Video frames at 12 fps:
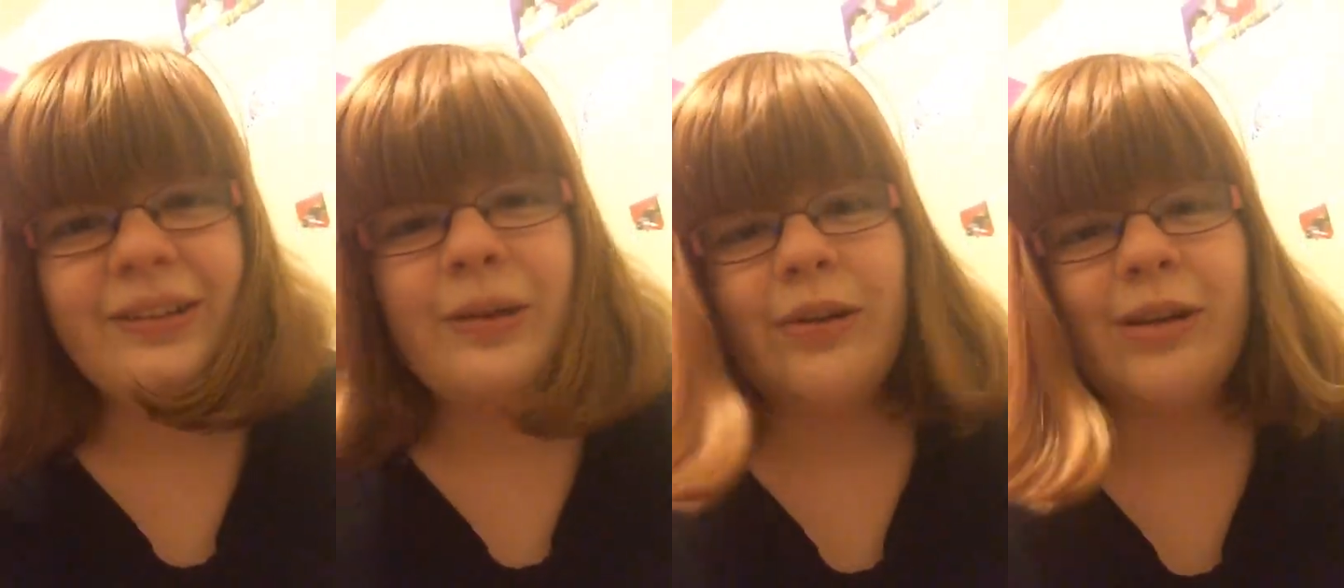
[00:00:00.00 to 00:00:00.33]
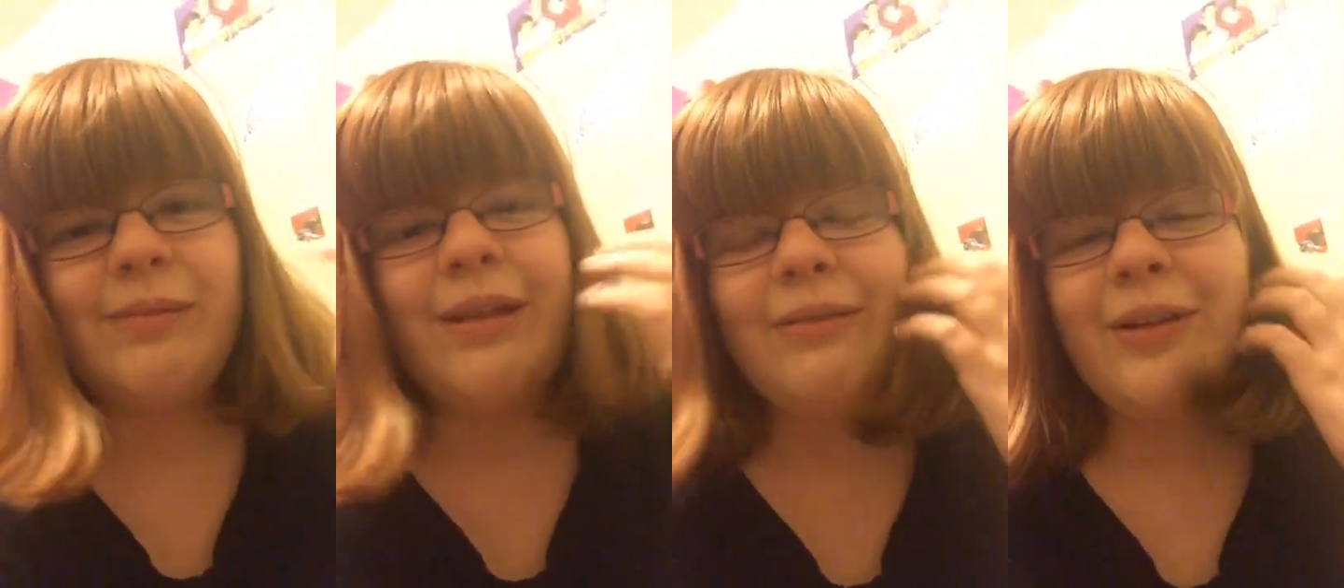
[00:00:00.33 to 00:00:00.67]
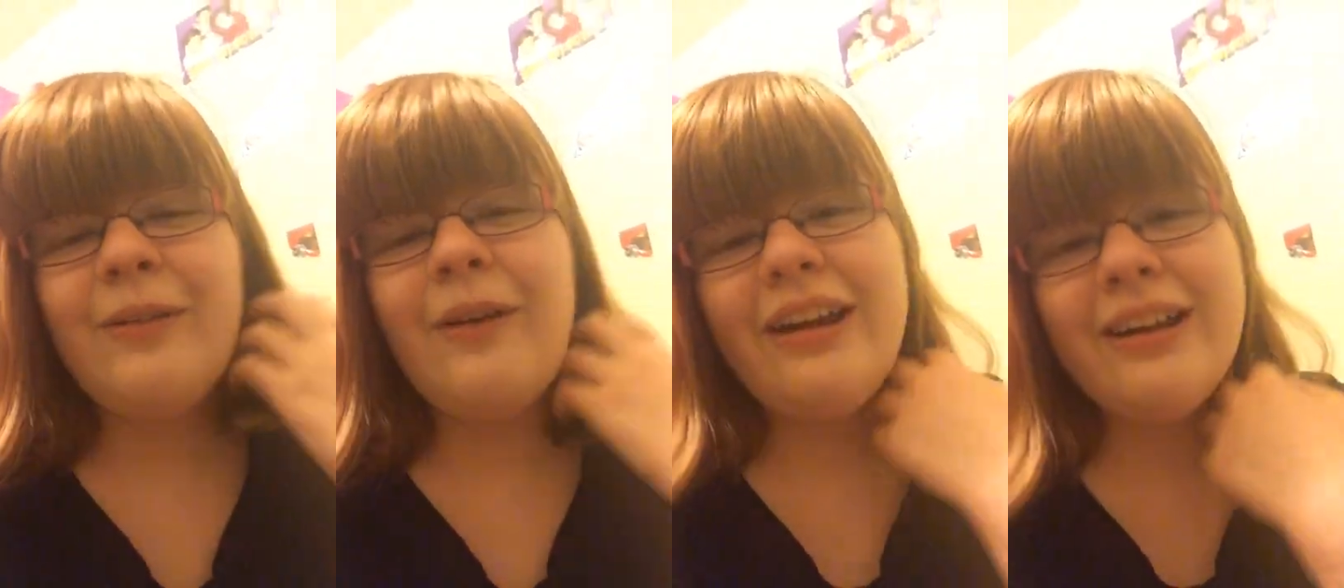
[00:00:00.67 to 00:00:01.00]
is going to make me
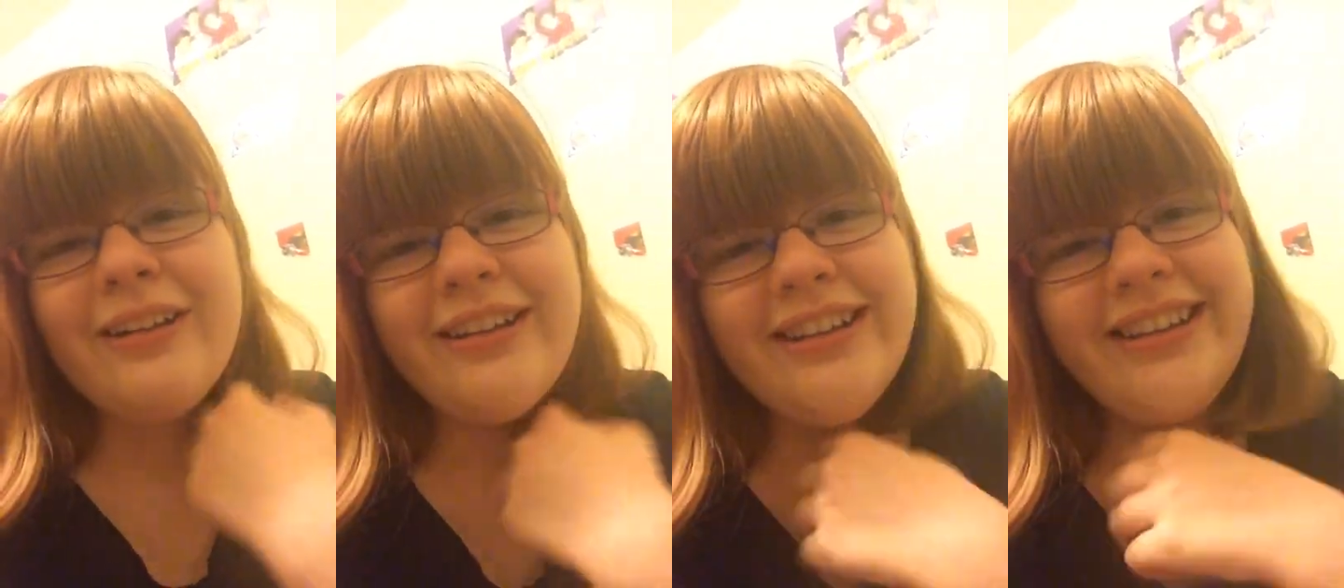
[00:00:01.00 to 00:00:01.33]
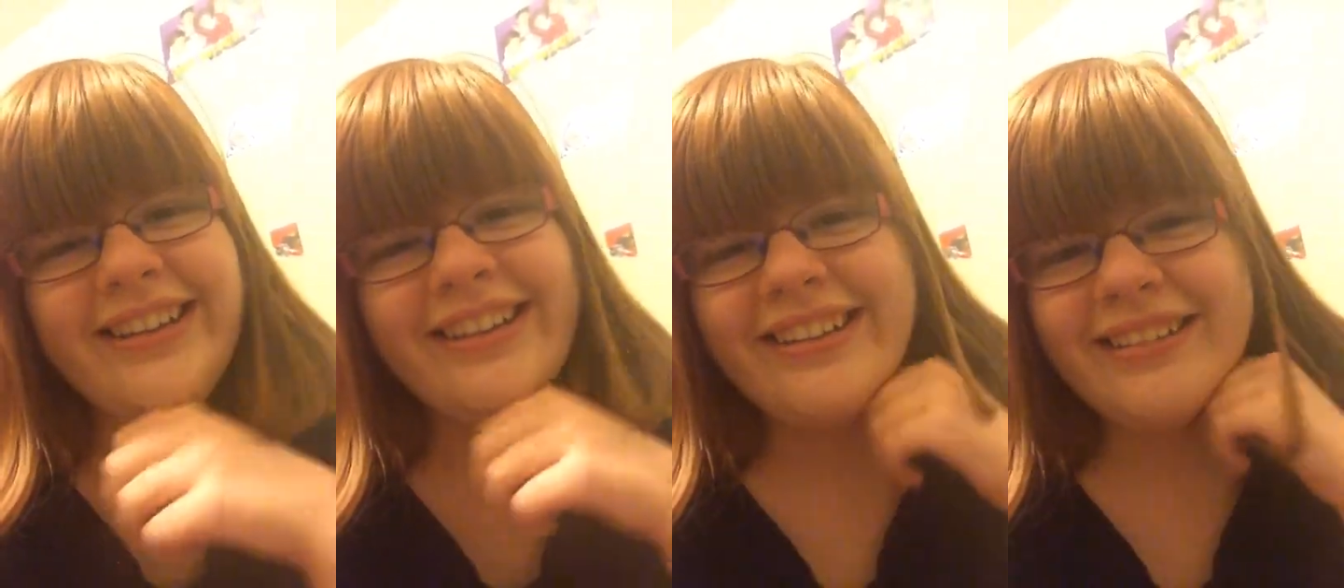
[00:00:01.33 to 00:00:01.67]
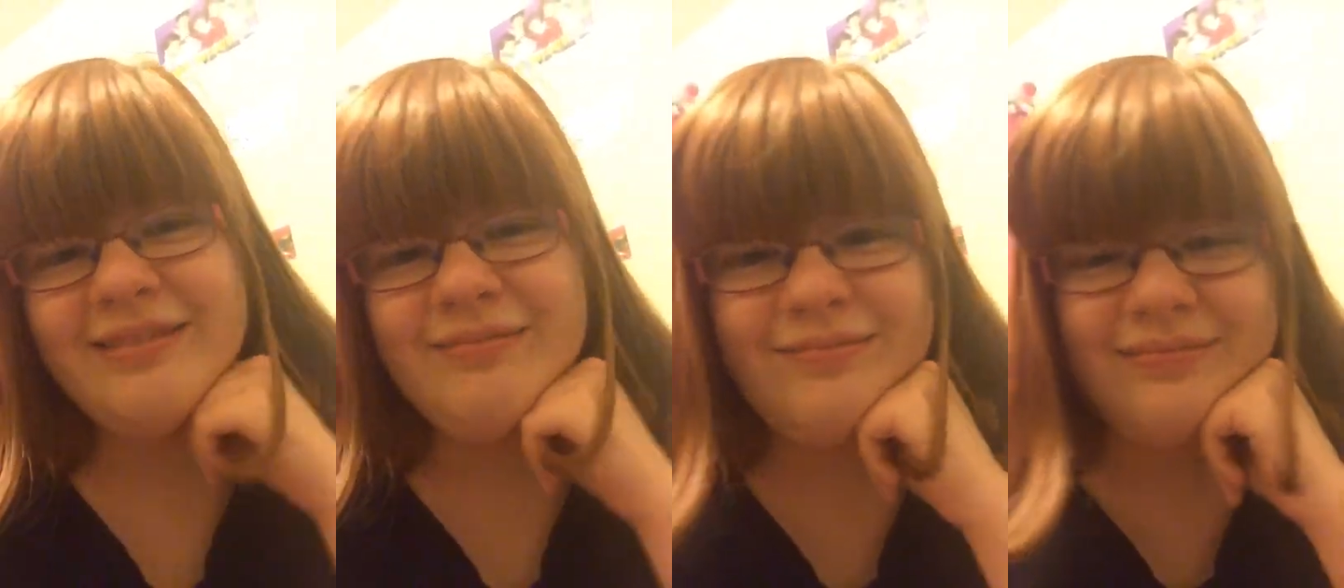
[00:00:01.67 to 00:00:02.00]
cry.
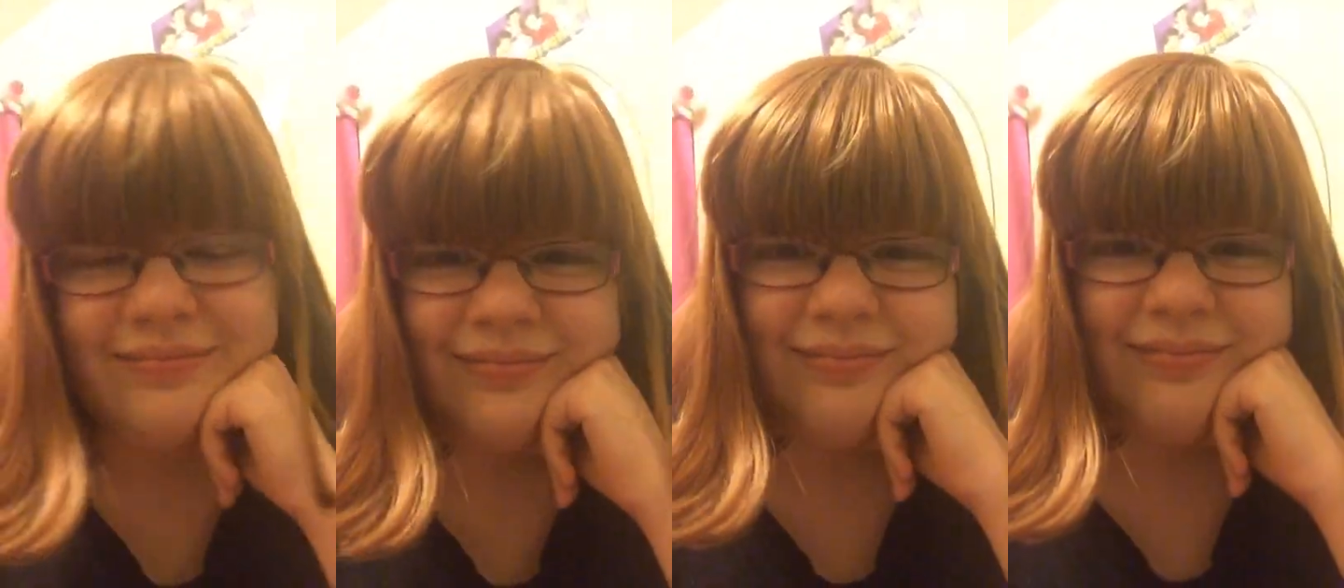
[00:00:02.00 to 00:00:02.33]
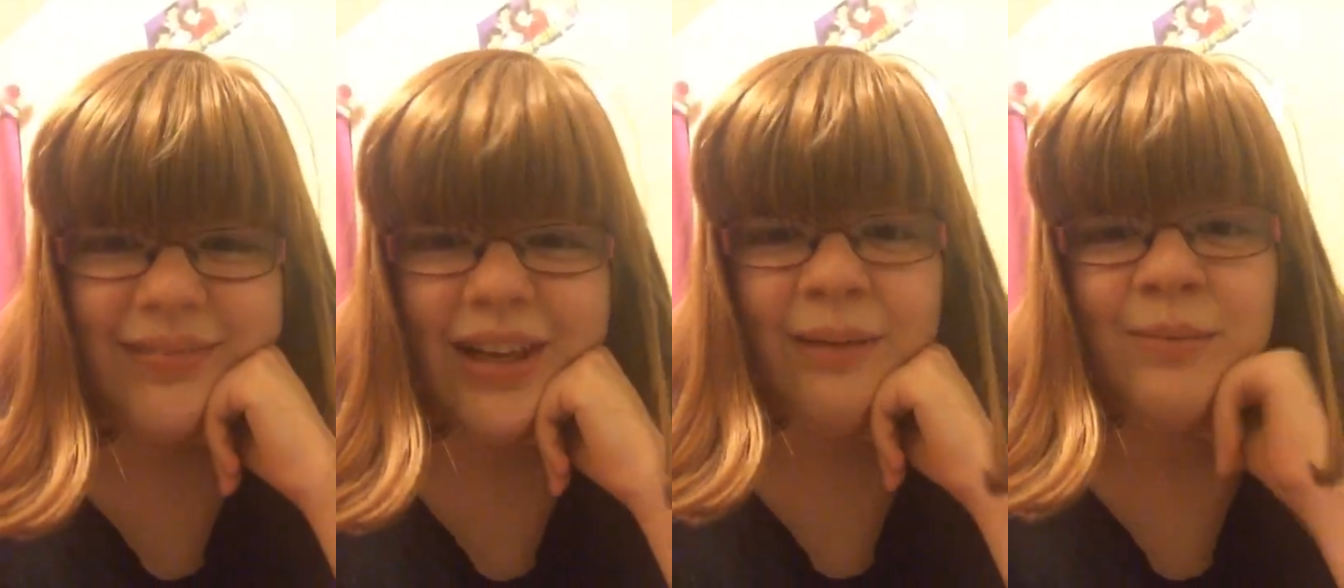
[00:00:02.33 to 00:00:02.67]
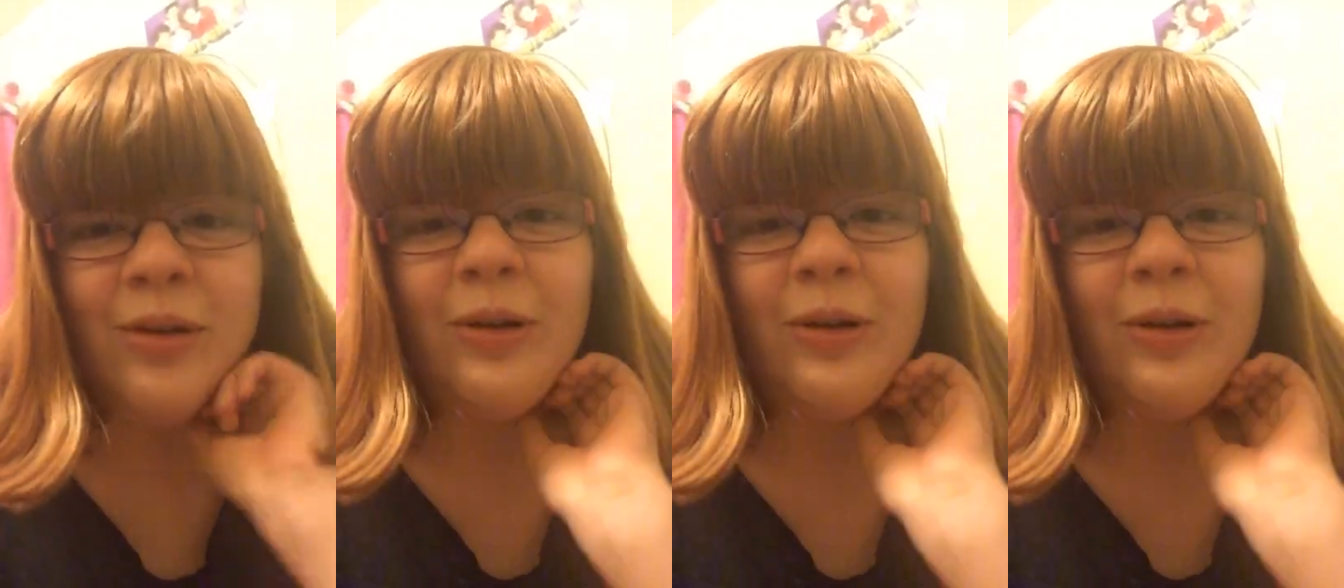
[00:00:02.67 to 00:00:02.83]
I'm